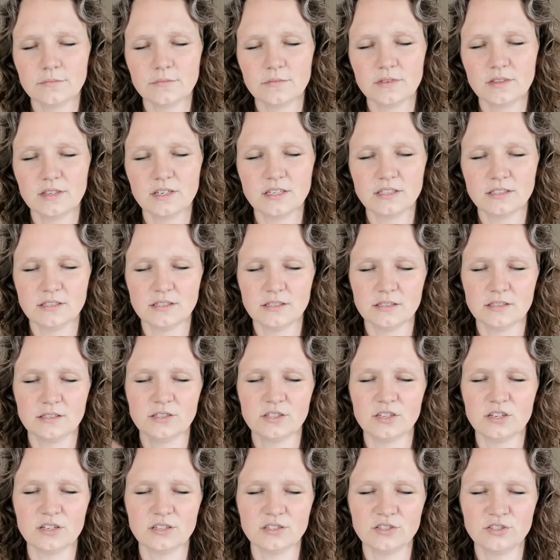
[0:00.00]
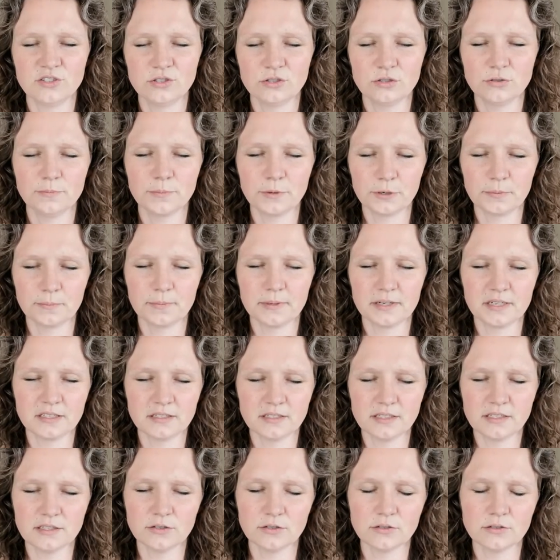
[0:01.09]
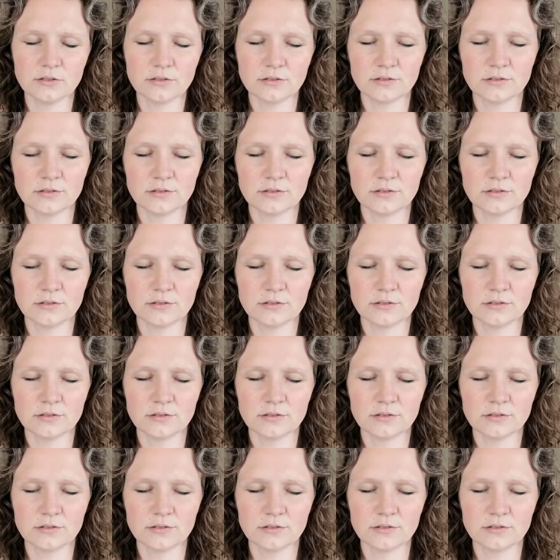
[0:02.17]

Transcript: This is a super big deal.